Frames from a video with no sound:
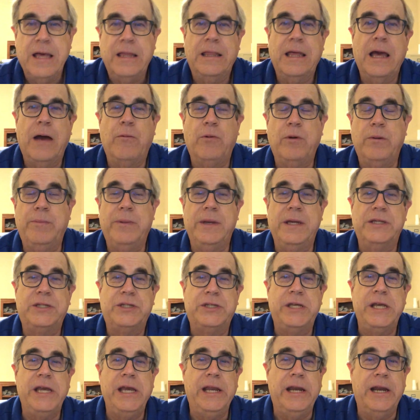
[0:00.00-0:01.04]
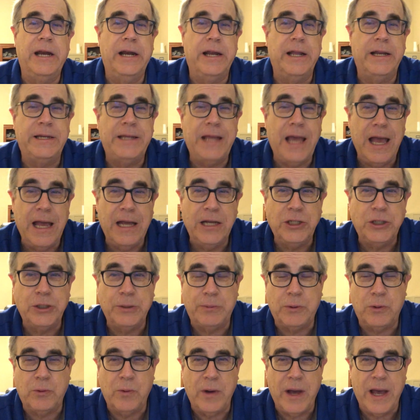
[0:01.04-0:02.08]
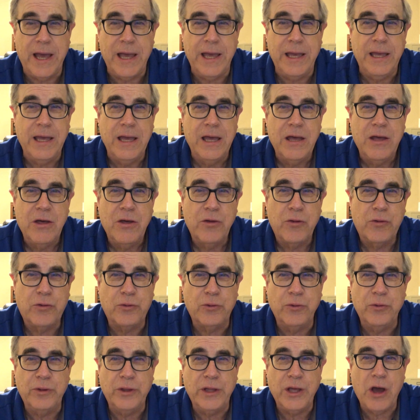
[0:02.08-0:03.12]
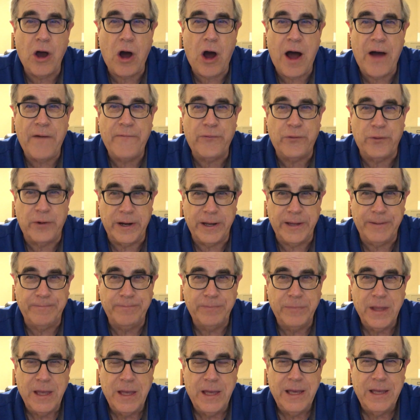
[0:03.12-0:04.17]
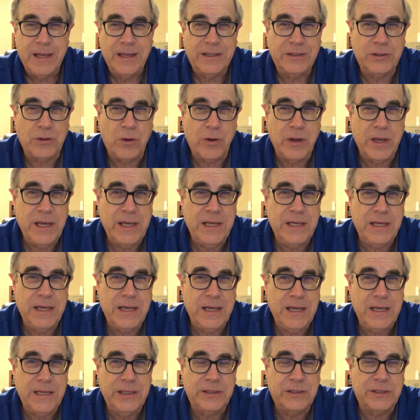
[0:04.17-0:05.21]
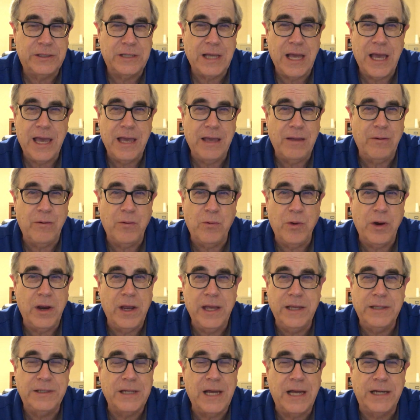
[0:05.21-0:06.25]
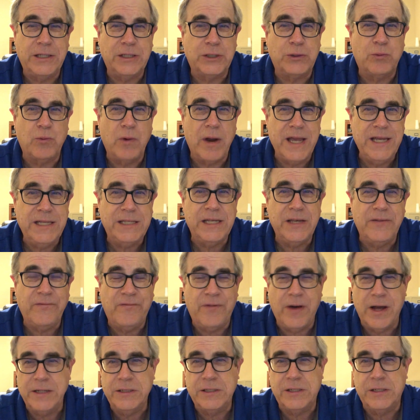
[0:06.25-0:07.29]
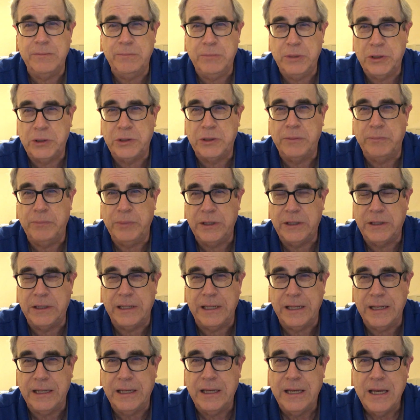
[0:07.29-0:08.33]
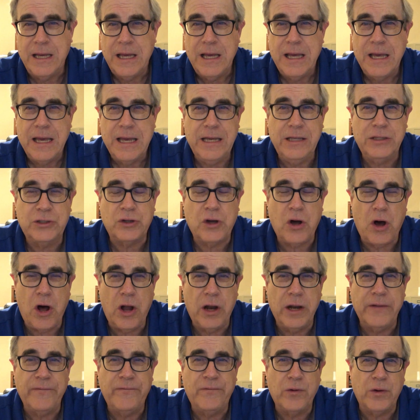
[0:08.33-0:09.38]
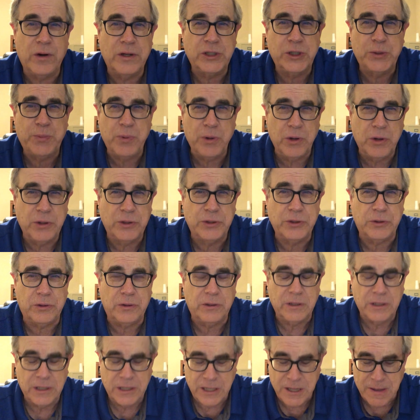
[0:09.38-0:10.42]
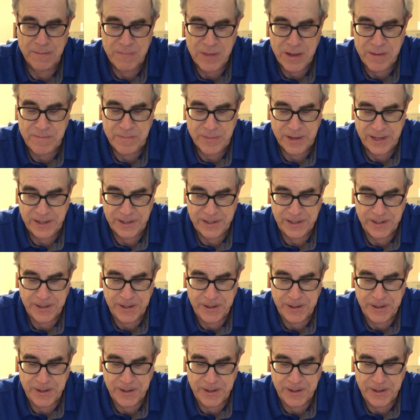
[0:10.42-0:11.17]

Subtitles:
that would be seen in a tangible way through the offering. So he's saying he's not just raising funds to build a building. He's calling for a spiritual commitment.